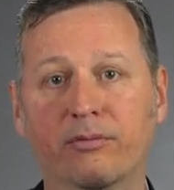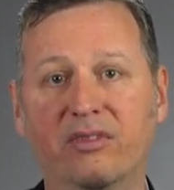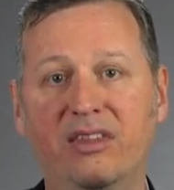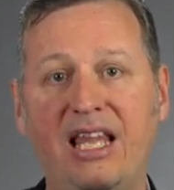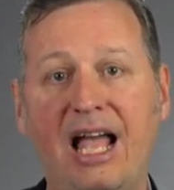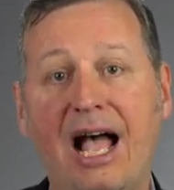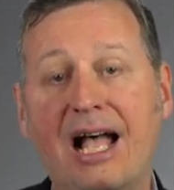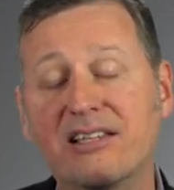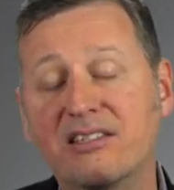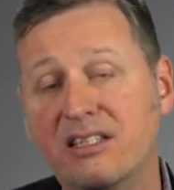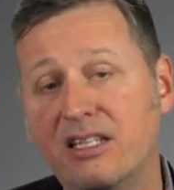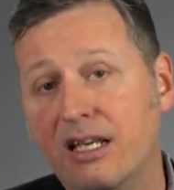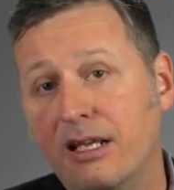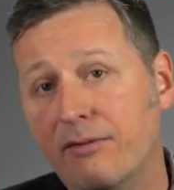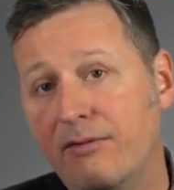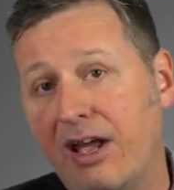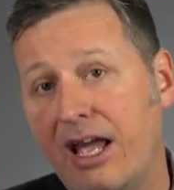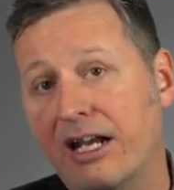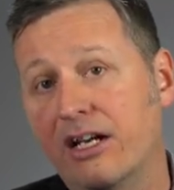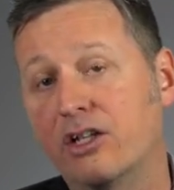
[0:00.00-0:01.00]
That's the
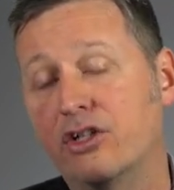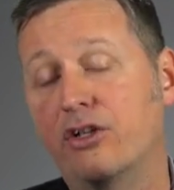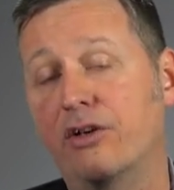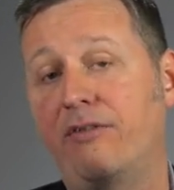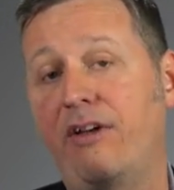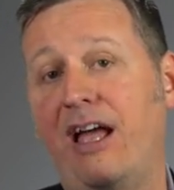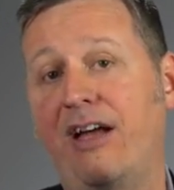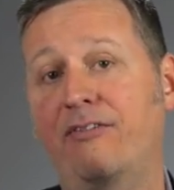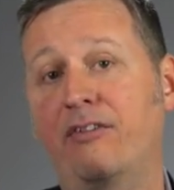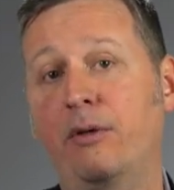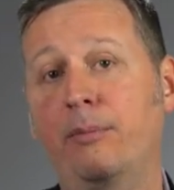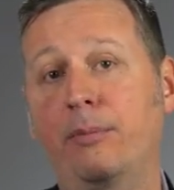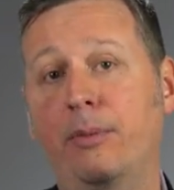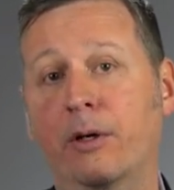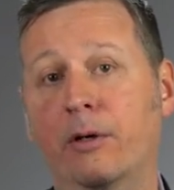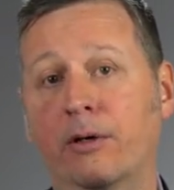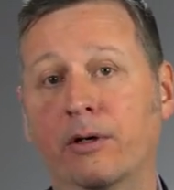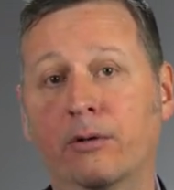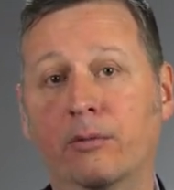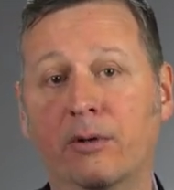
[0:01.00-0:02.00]
advantage of having
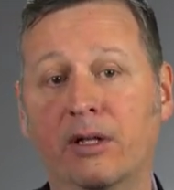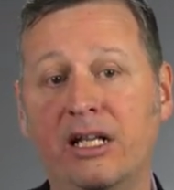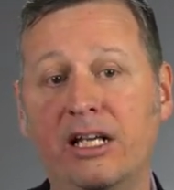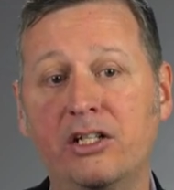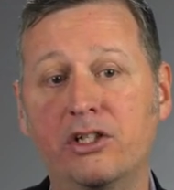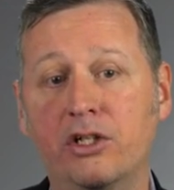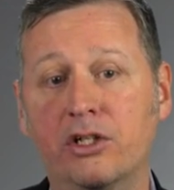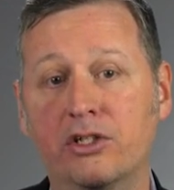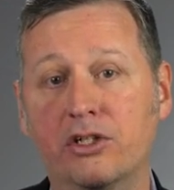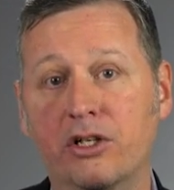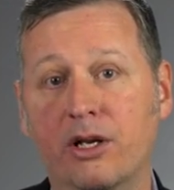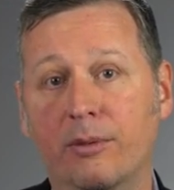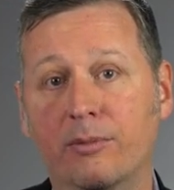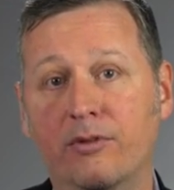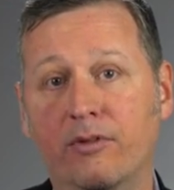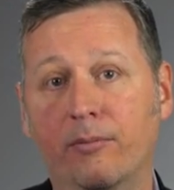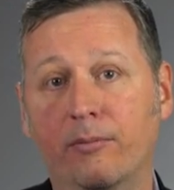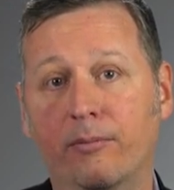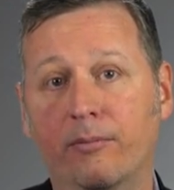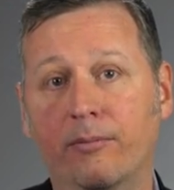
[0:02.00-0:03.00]
peering
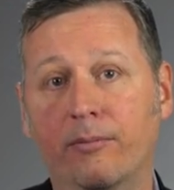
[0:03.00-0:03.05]
relationships.